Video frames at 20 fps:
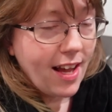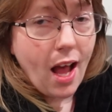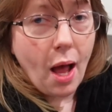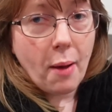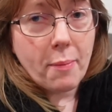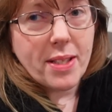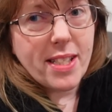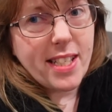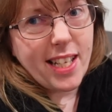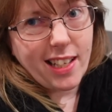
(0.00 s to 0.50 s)

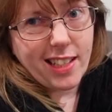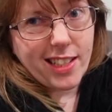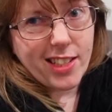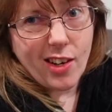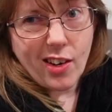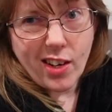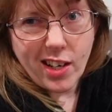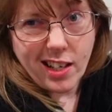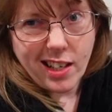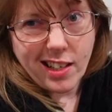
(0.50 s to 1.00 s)
I'm a
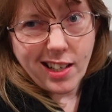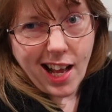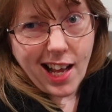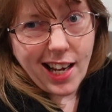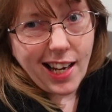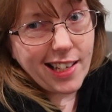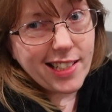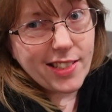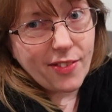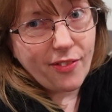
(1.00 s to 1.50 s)
TikToker. I
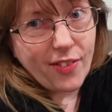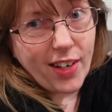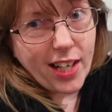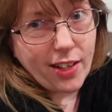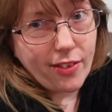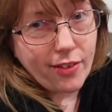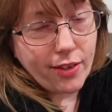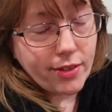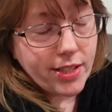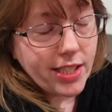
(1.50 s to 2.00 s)
like to
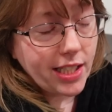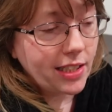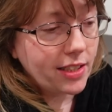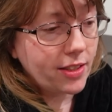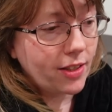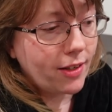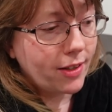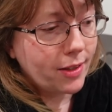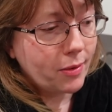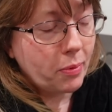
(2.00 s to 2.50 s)
flick through
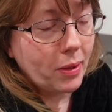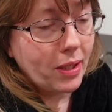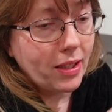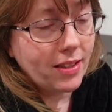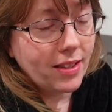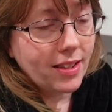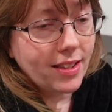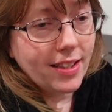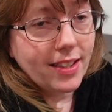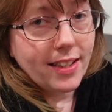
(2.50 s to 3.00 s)
TikTok, but
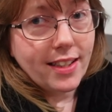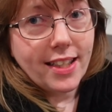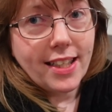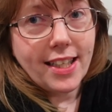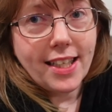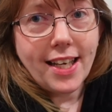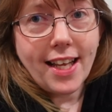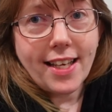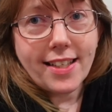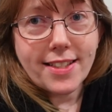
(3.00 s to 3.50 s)

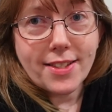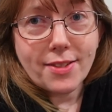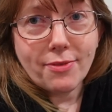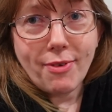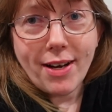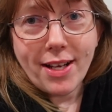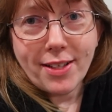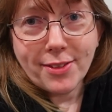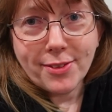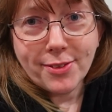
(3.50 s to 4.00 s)
he likes the
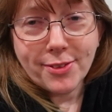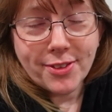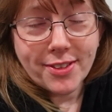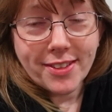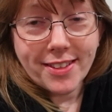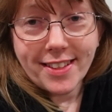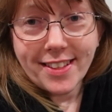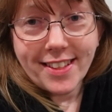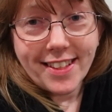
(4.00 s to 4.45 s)
reels.